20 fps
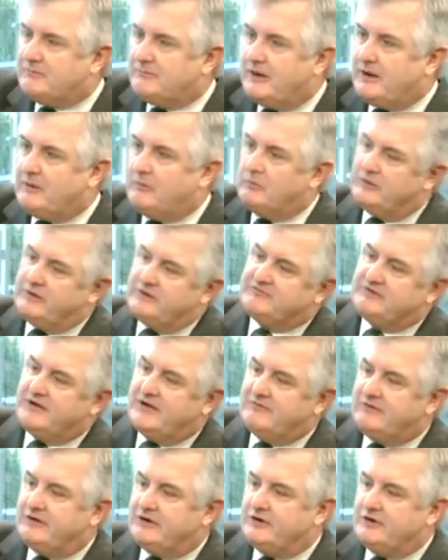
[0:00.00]
about will get
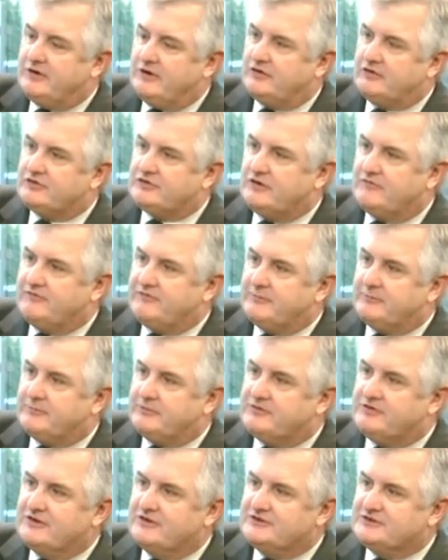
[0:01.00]
$500 off their
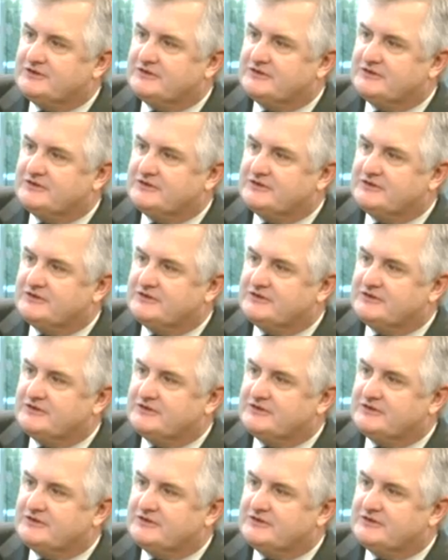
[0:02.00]
procedure.